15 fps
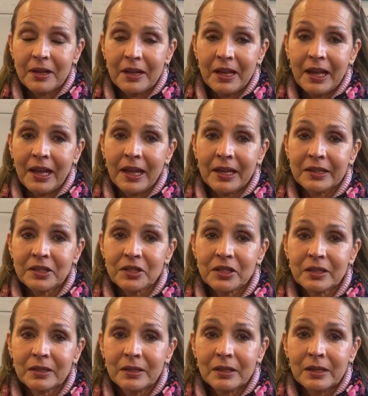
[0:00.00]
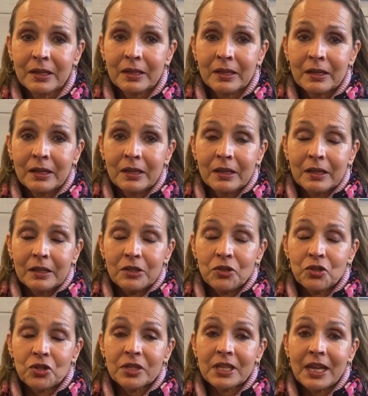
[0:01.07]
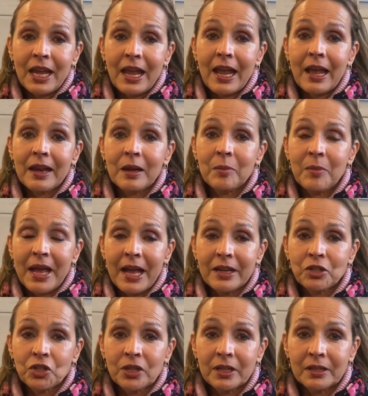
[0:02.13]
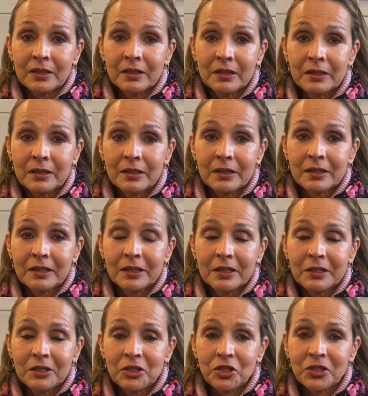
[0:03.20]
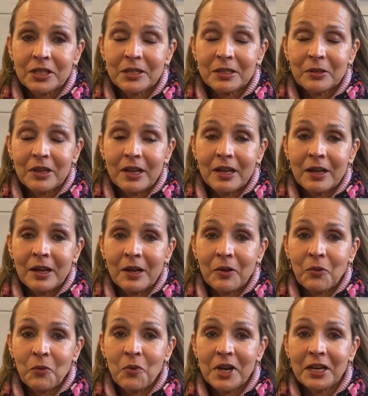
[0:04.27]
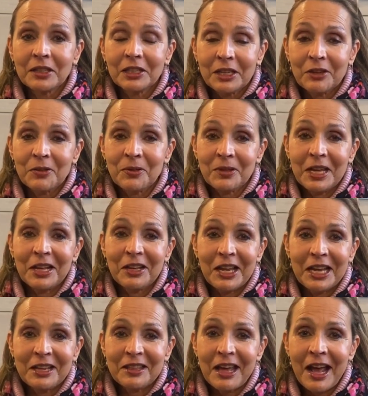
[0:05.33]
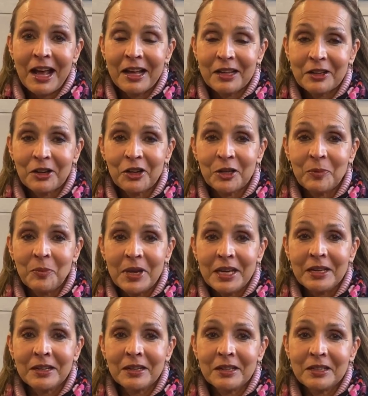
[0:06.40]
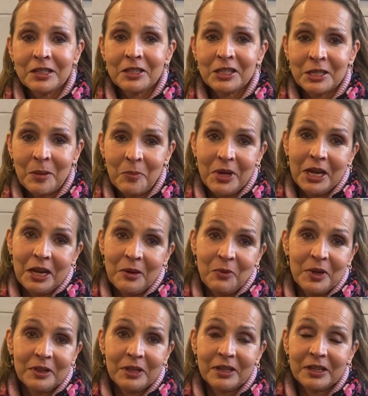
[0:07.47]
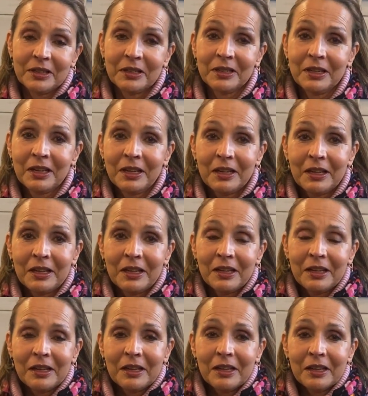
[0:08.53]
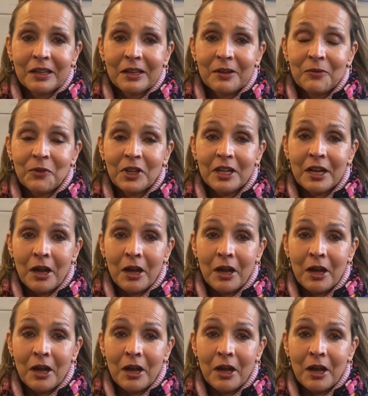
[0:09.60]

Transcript: And you just can't imagine just what a little thing like that could mean to somebody when they're feeling